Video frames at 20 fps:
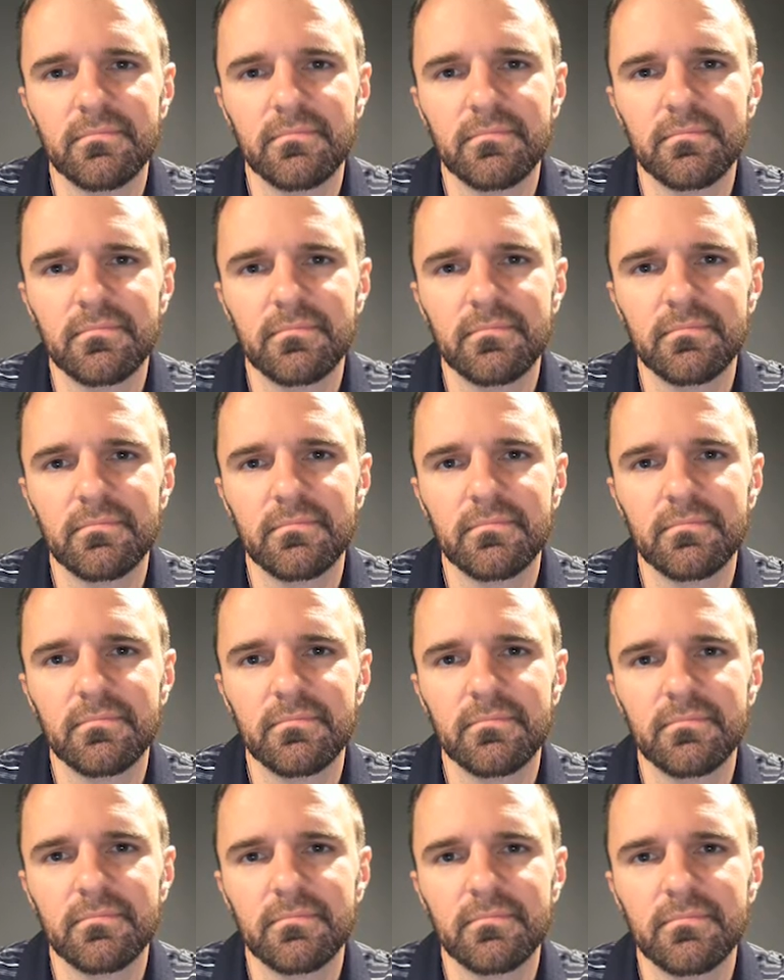
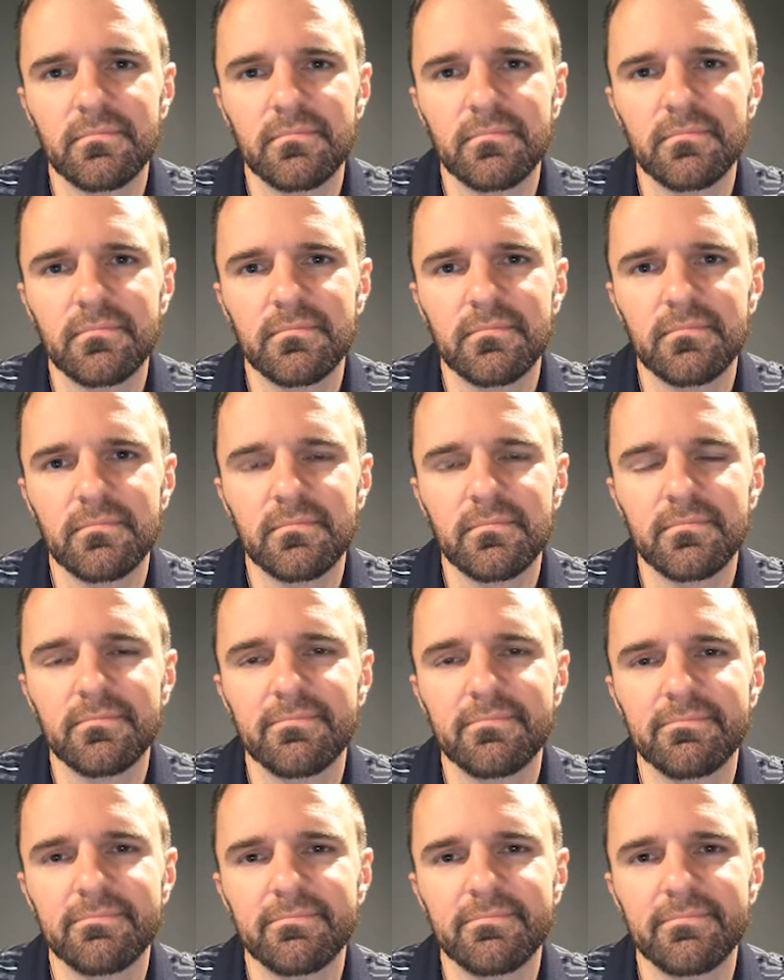
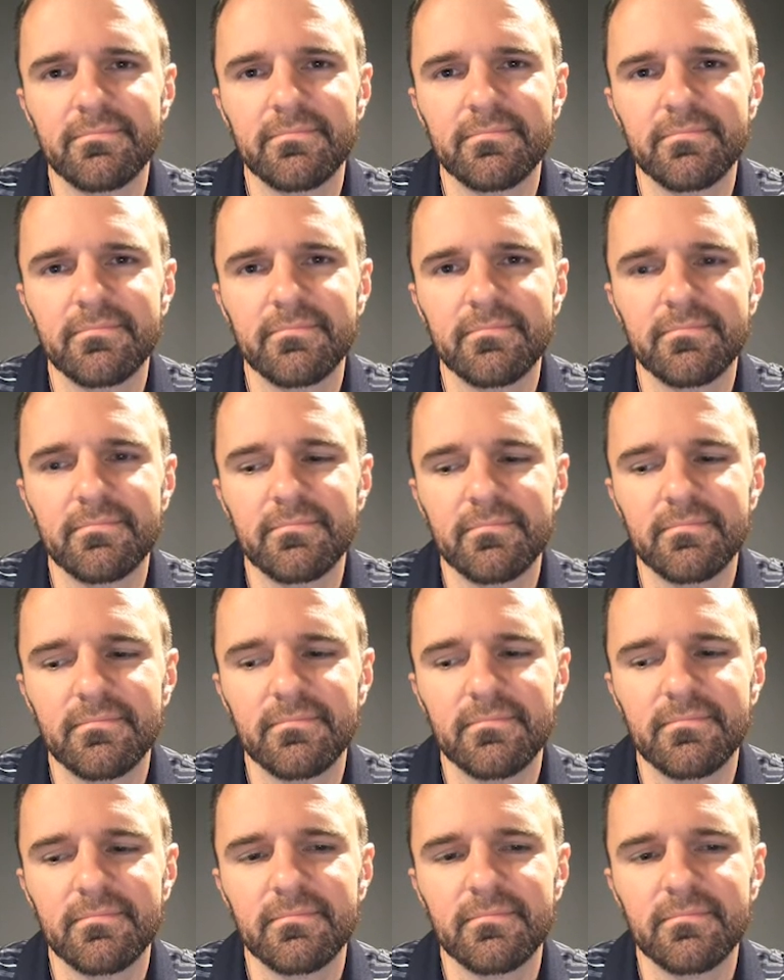
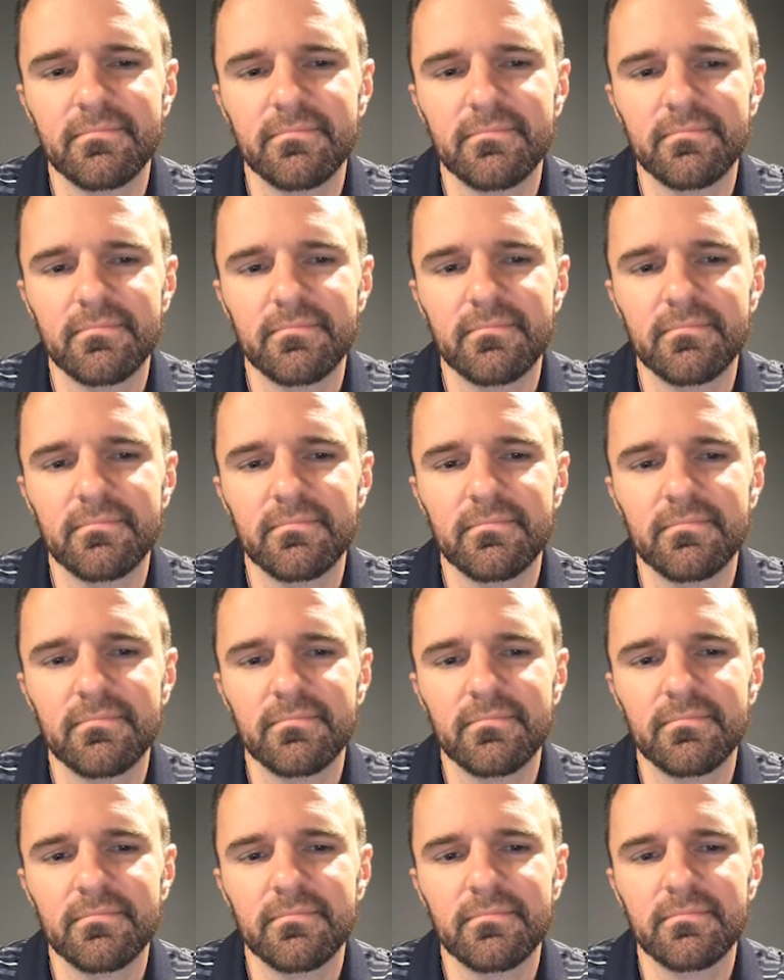
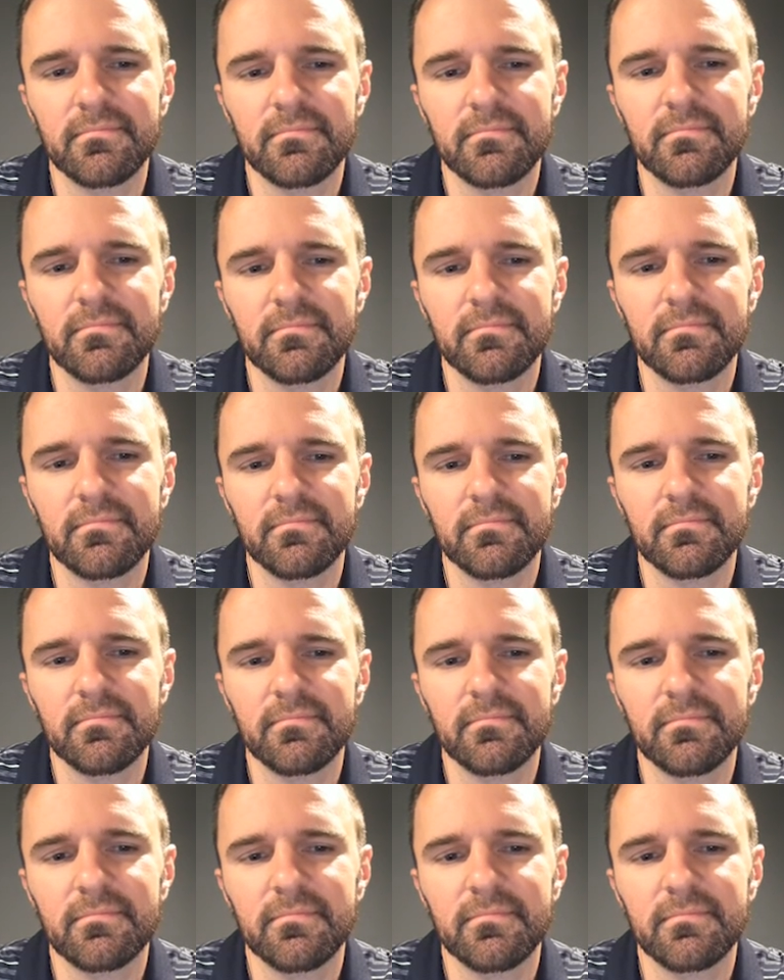
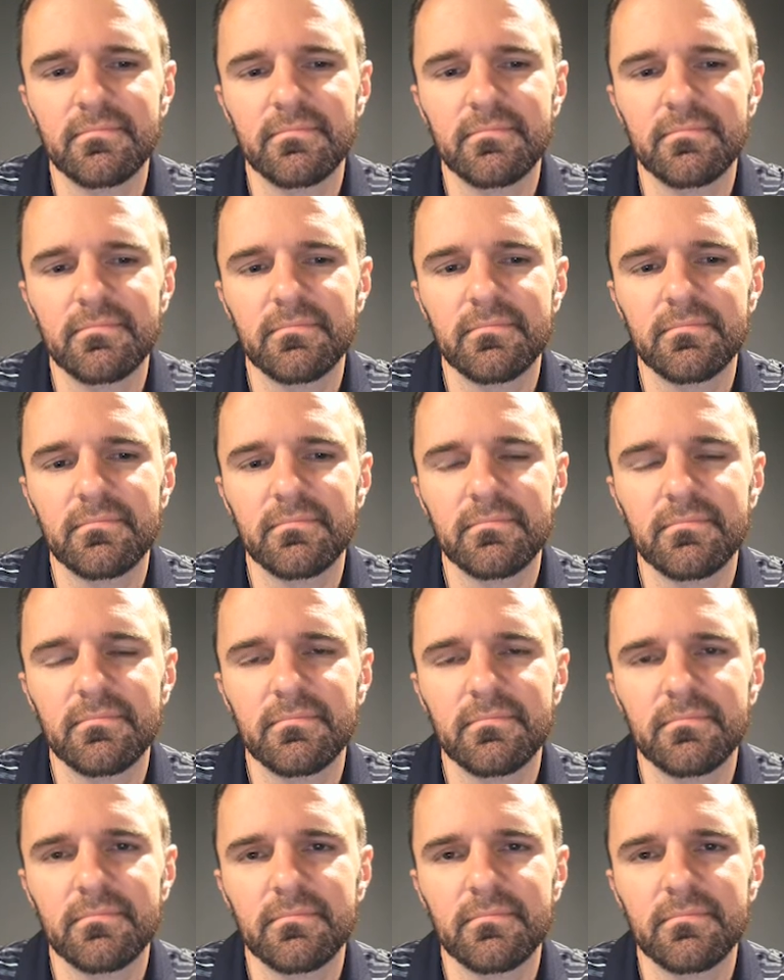(not speaking)